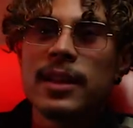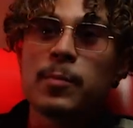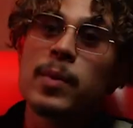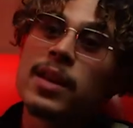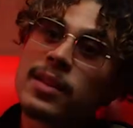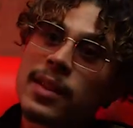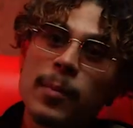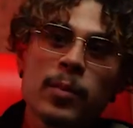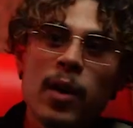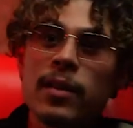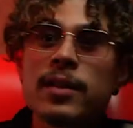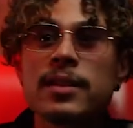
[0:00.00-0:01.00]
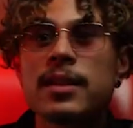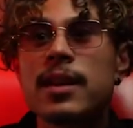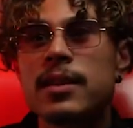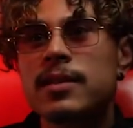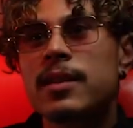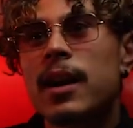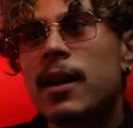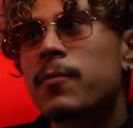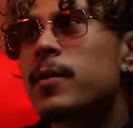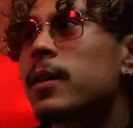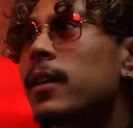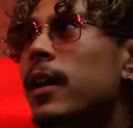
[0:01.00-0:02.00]
It's being slept on these days. I
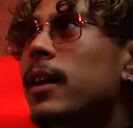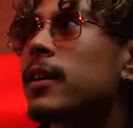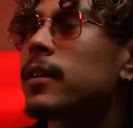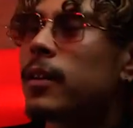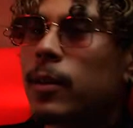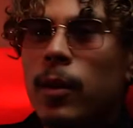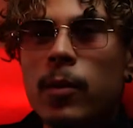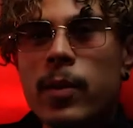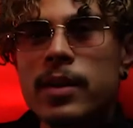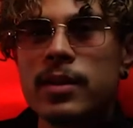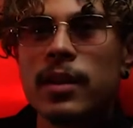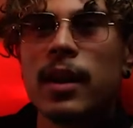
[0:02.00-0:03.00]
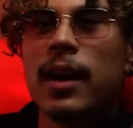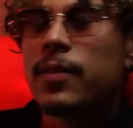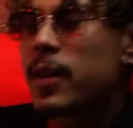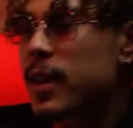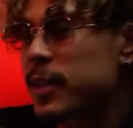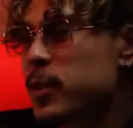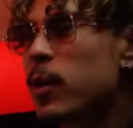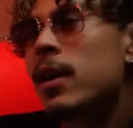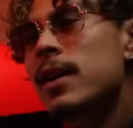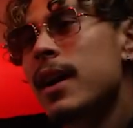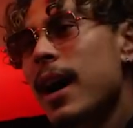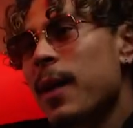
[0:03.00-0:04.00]
feel like a lot of ways, and I think it's true.
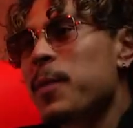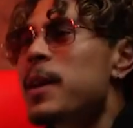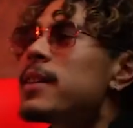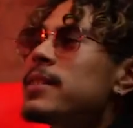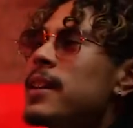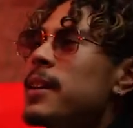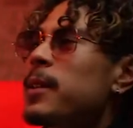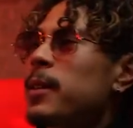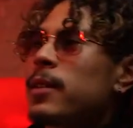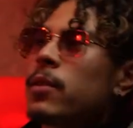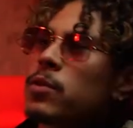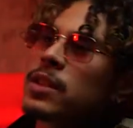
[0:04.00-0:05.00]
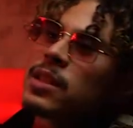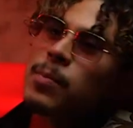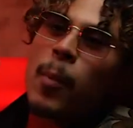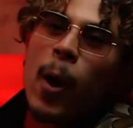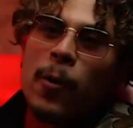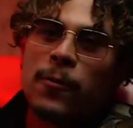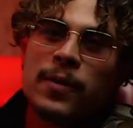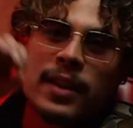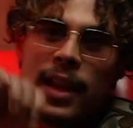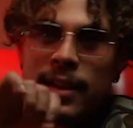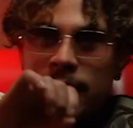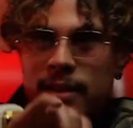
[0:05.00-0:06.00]
I think it's like those small
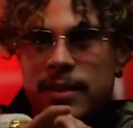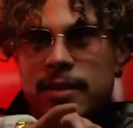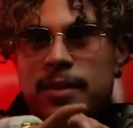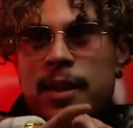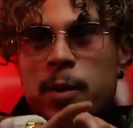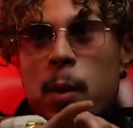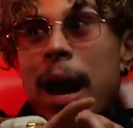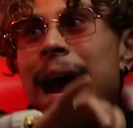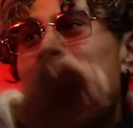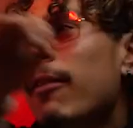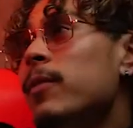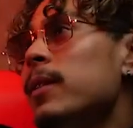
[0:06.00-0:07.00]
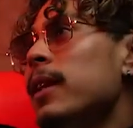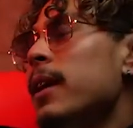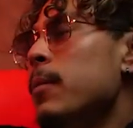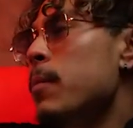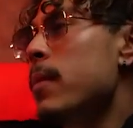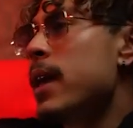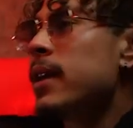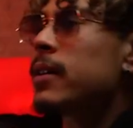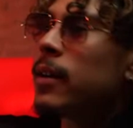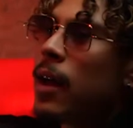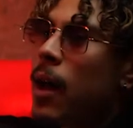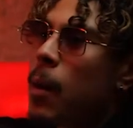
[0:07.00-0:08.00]
finesses that you have to like make,
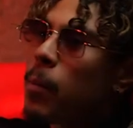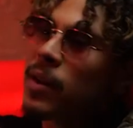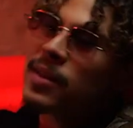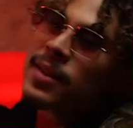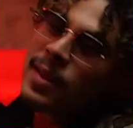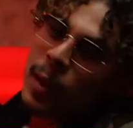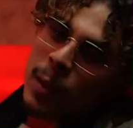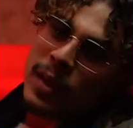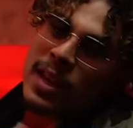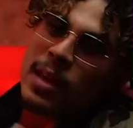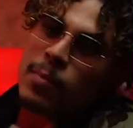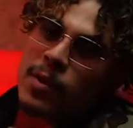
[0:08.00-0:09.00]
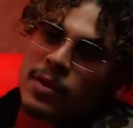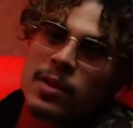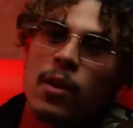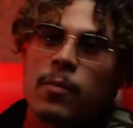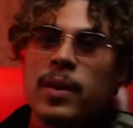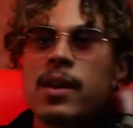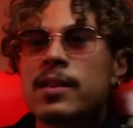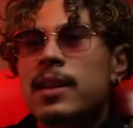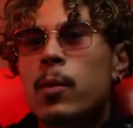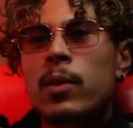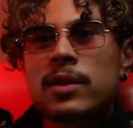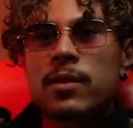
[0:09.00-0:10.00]
but still keep yourself. Because like
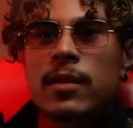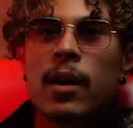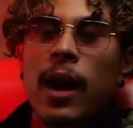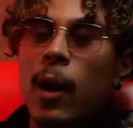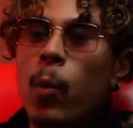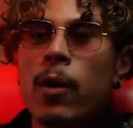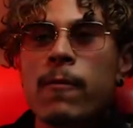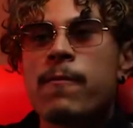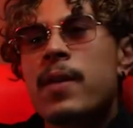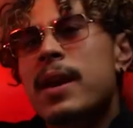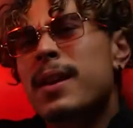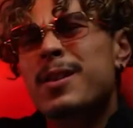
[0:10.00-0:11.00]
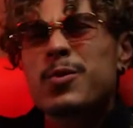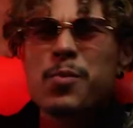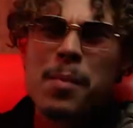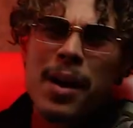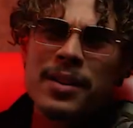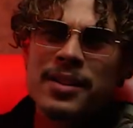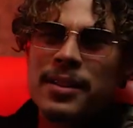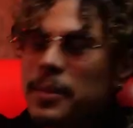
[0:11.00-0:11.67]
once you're there, I don't want to fake it too much.